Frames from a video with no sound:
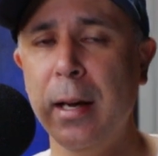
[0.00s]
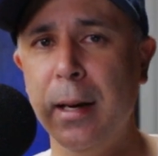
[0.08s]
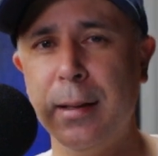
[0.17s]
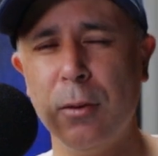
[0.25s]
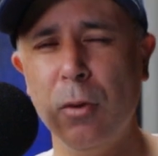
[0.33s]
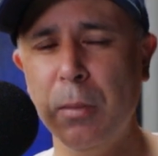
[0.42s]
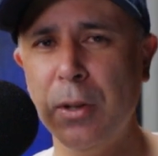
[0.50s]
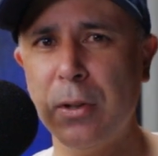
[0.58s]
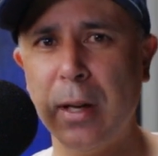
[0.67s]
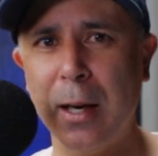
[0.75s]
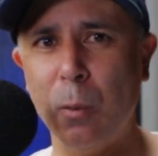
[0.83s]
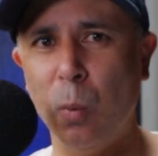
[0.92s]
It's almost
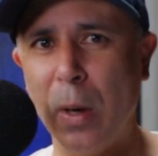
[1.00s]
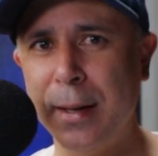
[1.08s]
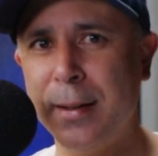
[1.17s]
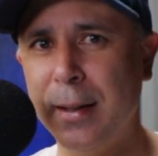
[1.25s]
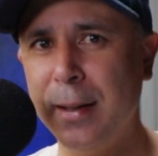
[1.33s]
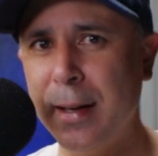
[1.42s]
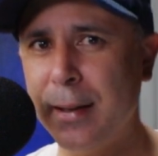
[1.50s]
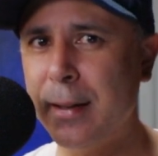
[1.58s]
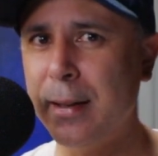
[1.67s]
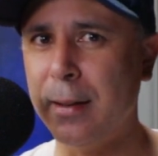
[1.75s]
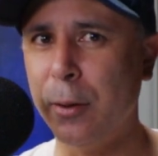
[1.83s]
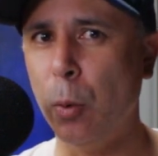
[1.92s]
like once it gets
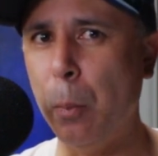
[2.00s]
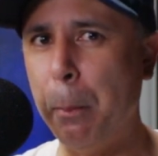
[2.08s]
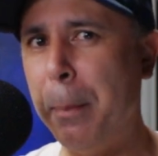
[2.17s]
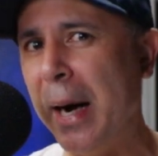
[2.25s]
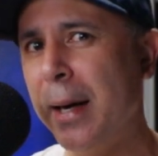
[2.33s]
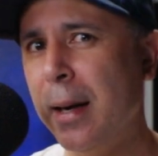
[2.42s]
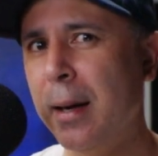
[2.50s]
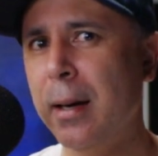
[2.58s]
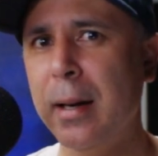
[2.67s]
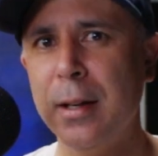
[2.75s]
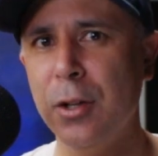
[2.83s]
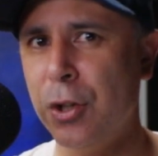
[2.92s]
this little bug in it,
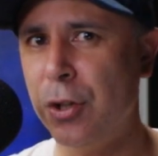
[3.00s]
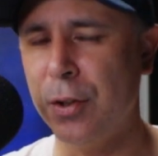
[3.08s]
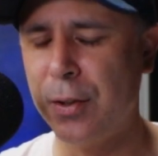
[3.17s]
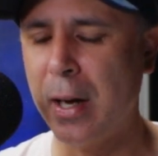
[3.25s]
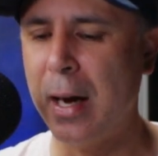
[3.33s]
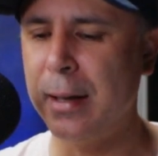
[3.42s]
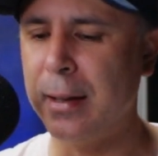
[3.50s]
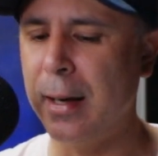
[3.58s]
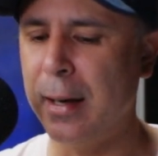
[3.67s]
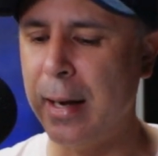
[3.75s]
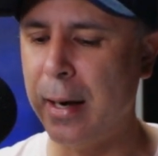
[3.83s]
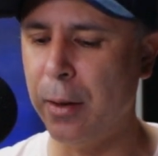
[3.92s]
you just can't get
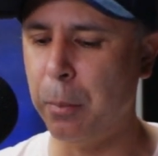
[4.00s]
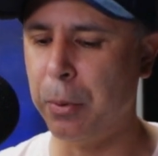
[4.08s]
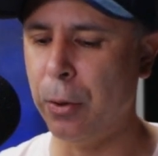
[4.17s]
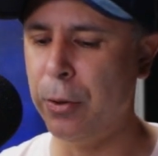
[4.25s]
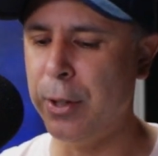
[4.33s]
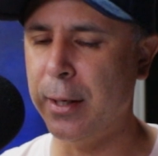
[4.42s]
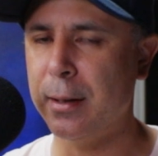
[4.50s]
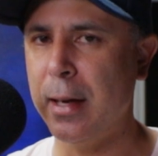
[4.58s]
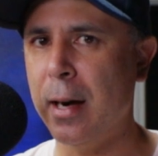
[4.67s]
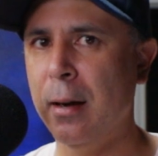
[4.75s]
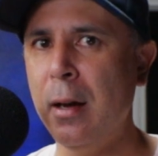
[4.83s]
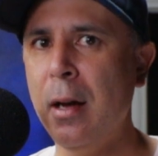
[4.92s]
it out of the project.
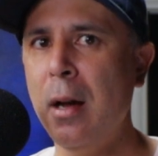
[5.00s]
Now,